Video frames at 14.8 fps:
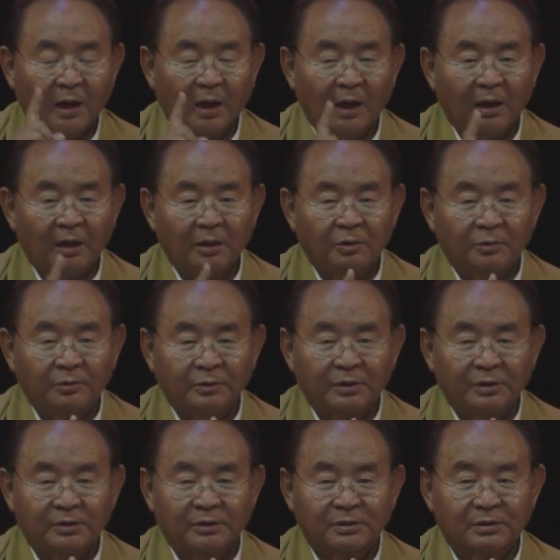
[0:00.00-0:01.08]

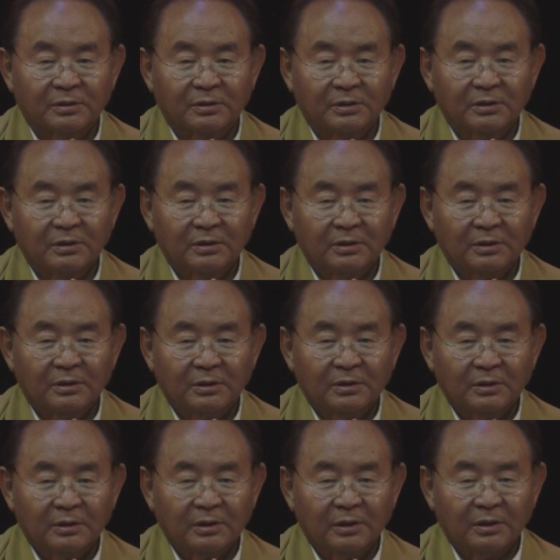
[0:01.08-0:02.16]
Aloneness
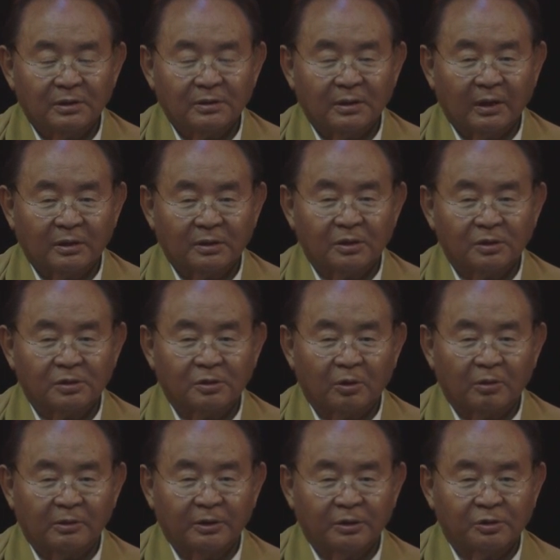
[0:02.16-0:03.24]
is like the
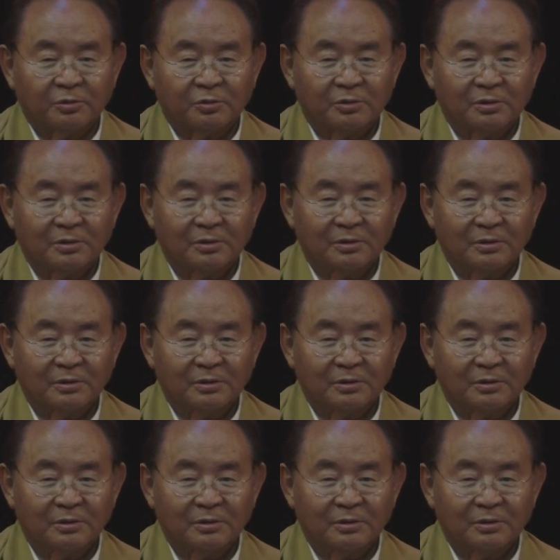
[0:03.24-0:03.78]
solitude